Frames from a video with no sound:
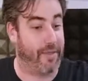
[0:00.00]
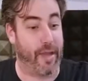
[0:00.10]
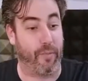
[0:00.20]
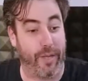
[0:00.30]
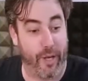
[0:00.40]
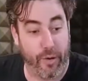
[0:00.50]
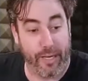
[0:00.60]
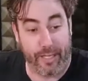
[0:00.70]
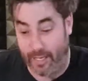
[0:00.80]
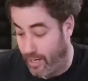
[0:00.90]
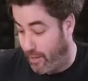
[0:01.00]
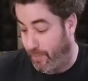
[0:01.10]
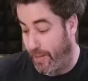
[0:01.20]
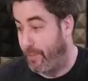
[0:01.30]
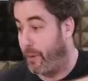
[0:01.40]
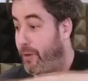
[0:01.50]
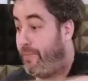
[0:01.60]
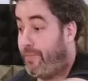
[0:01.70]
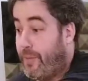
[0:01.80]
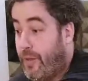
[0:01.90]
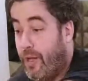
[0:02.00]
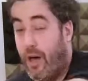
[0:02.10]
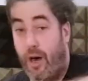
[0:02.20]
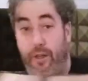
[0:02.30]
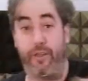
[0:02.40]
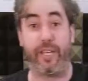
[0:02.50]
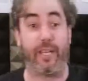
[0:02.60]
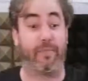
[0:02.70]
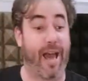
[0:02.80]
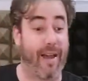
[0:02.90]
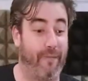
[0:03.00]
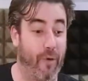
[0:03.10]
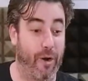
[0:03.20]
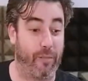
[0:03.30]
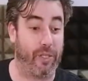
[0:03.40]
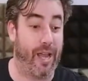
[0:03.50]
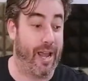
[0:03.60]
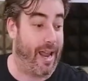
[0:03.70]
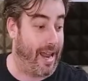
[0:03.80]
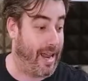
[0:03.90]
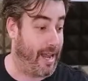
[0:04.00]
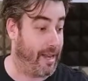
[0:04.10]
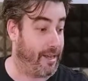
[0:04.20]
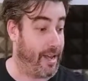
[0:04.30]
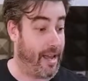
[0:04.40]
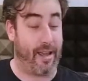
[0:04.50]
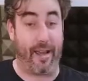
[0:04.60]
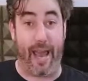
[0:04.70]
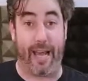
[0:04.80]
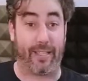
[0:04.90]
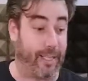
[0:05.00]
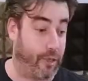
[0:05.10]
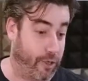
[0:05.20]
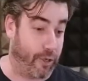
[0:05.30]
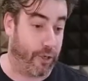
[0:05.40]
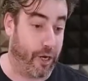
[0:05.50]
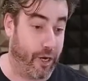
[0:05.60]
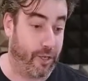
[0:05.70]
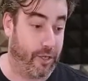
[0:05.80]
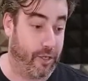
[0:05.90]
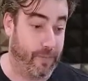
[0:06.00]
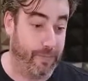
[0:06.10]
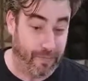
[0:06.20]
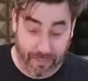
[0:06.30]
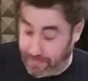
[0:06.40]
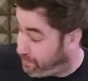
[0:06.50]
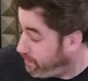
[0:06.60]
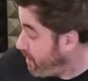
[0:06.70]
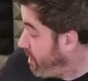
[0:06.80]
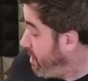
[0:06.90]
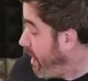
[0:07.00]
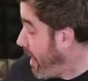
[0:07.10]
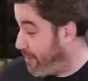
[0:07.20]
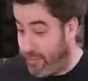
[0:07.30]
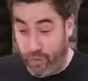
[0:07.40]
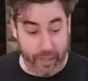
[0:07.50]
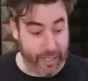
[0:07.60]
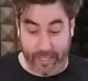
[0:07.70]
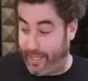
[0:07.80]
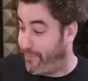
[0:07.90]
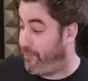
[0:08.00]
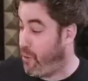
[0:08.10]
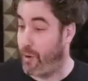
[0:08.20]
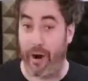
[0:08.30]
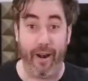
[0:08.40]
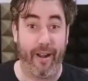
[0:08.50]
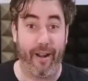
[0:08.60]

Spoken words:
They would notice the people on the platforms, and as they took their turns, I'd be rolling a d4